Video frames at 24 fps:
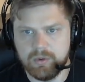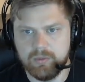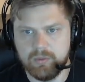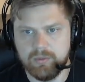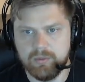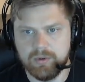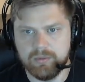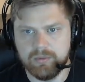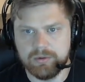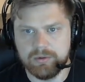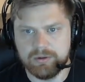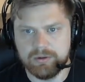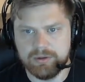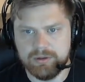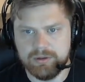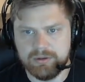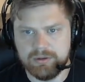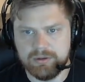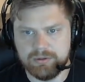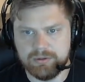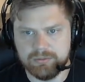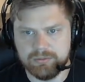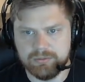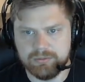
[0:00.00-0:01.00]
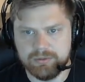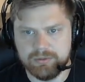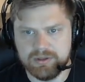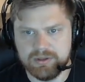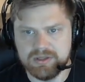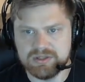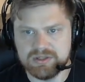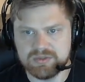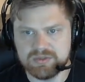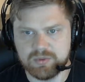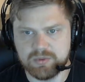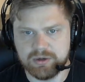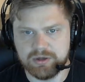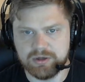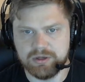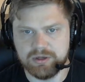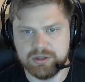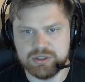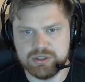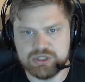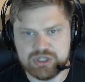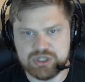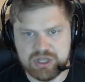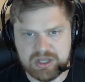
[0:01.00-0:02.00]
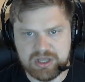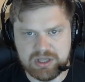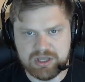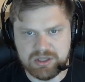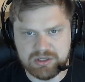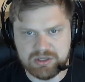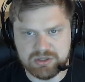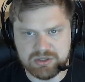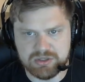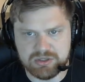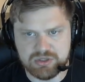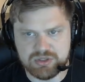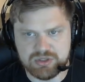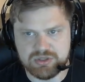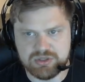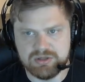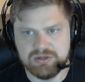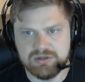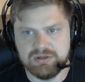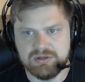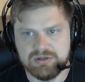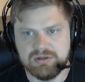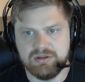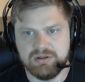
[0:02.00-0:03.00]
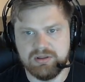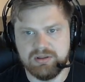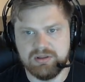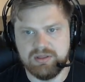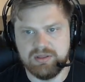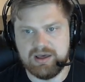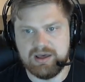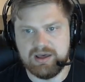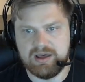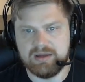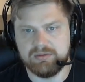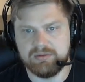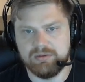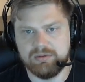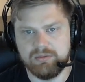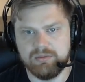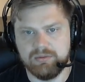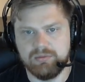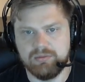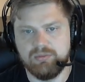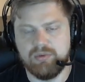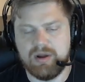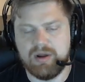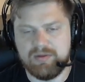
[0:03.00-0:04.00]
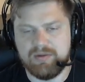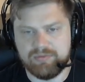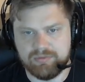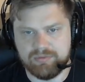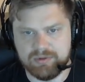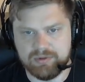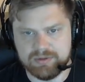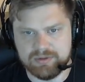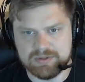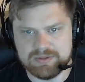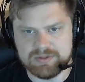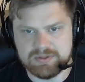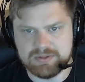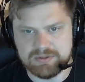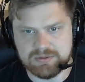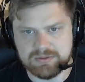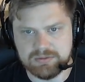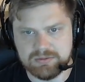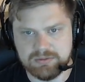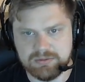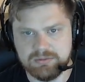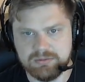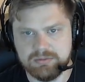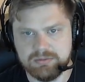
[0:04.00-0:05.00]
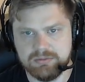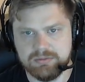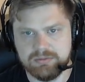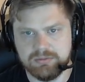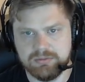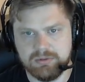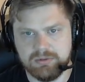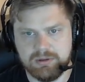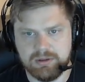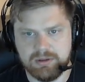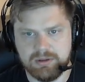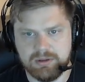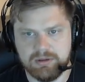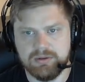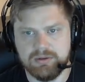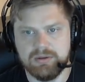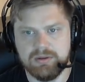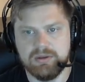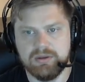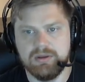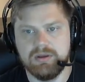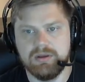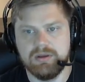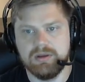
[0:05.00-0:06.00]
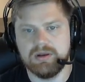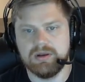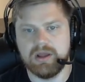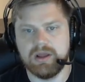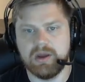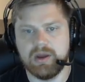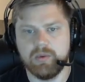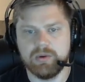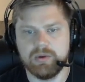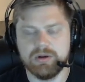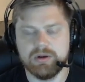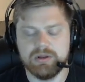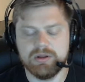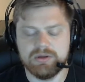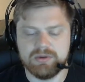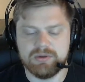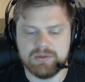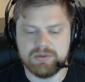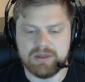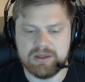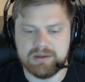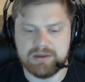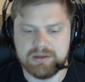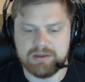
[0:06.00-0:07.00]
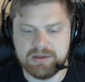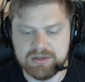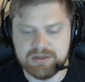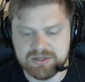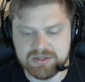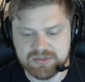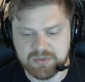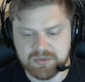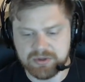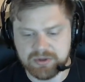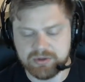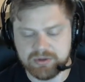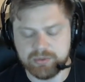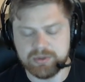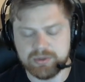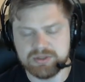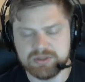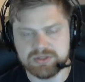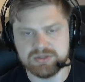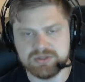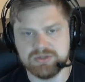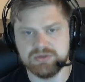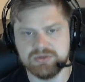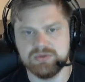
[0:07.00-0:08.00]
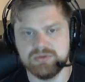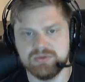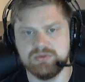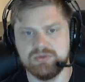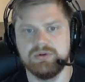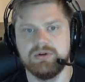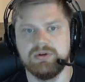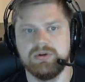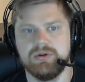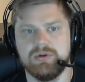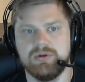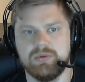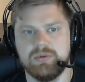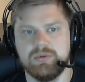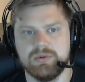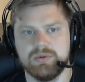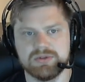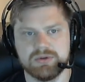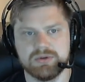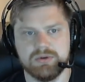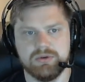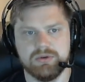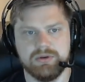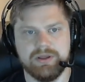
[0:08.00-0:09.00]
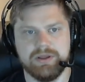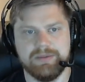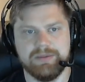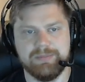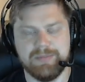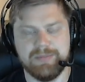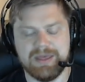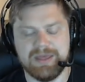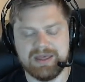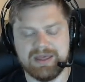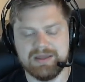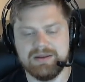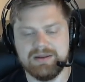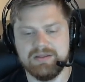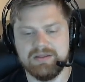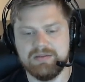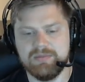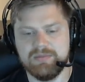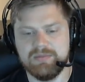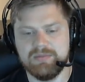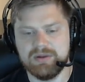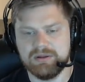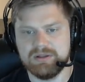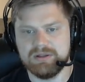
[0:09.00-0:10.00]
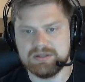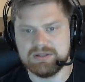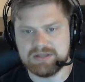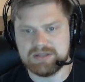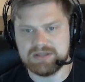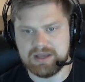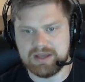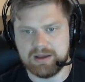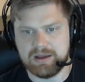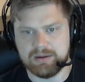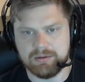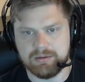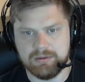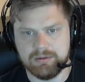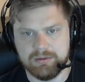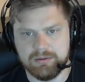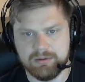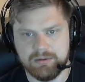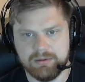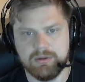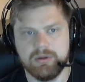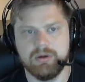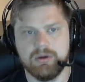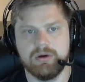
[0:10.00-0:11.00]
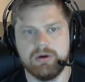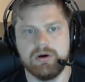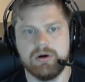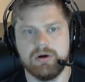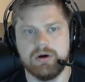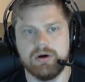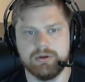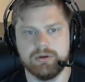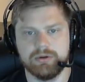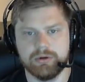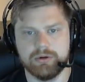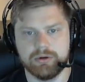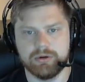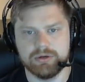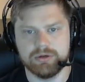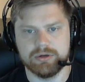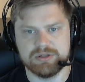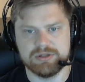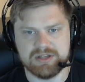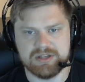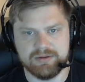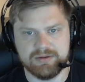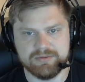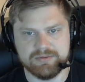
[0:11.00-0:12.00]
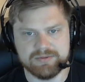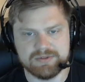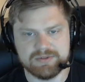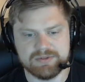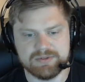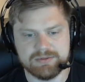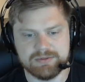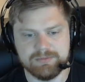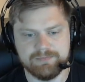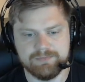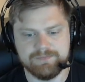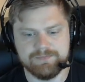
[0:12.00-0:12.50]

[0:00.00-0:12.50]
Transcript: what we're going to do is we're going to change that reference. Okay. And how we're going to do that is we're going to do what is called a man-in-the-middle attack on ourselves.